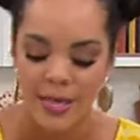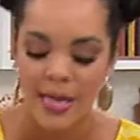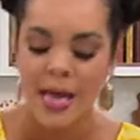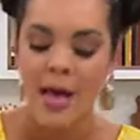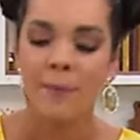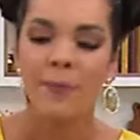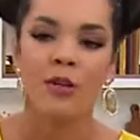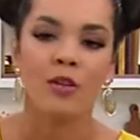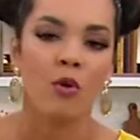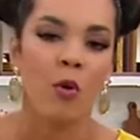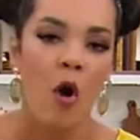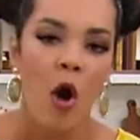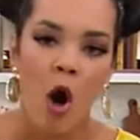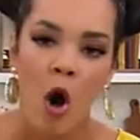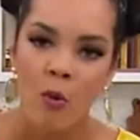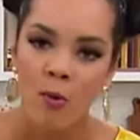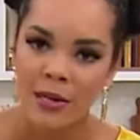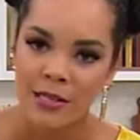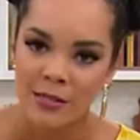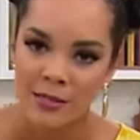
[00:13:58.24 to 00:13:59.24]
it, but you'll
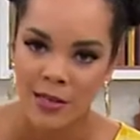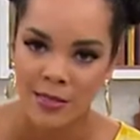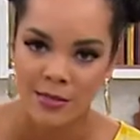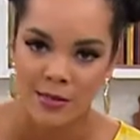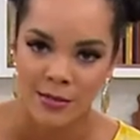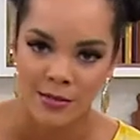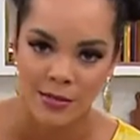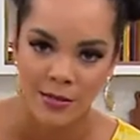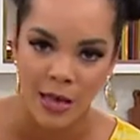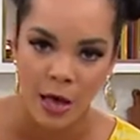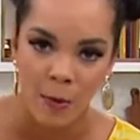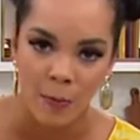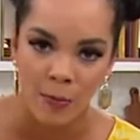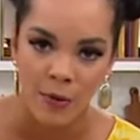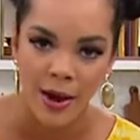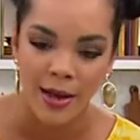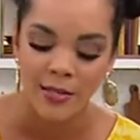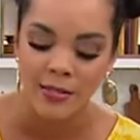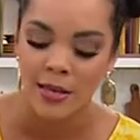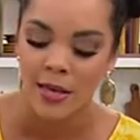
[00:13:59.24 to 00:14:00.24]
always get this sell
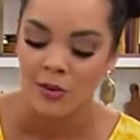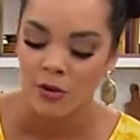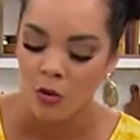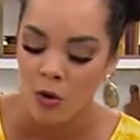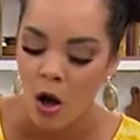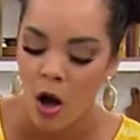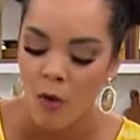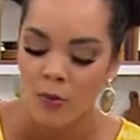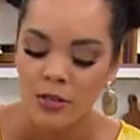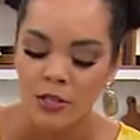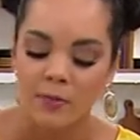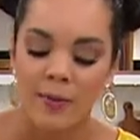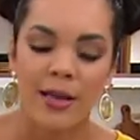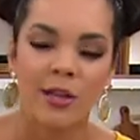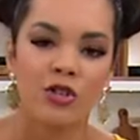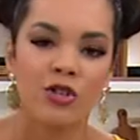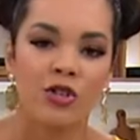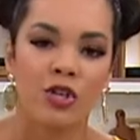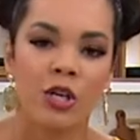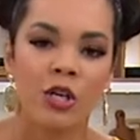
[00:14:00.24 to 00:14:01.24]
price and you'll always make
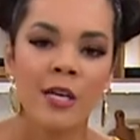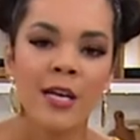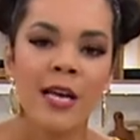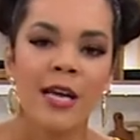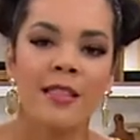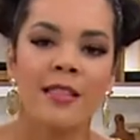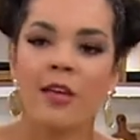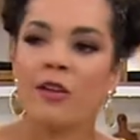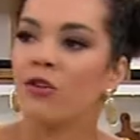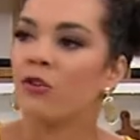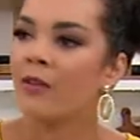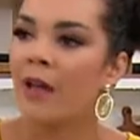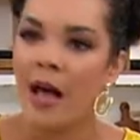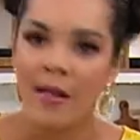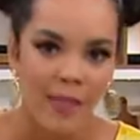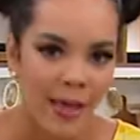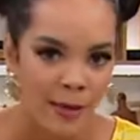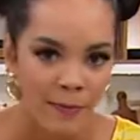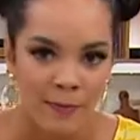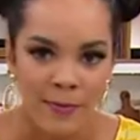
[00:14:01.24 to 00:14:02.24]
make sure that you're
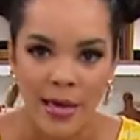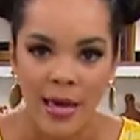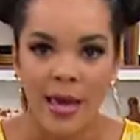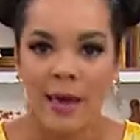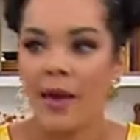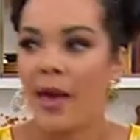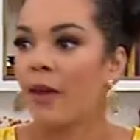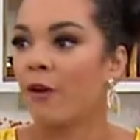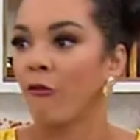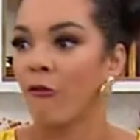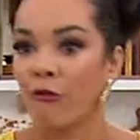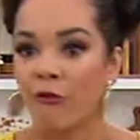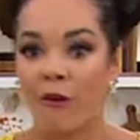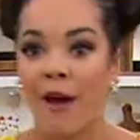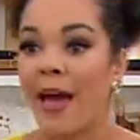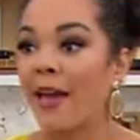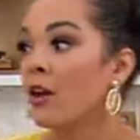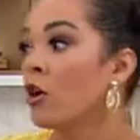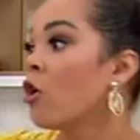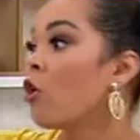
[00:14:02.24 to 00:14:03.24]
not like me in a
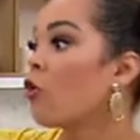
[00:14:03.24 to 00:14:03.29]
fret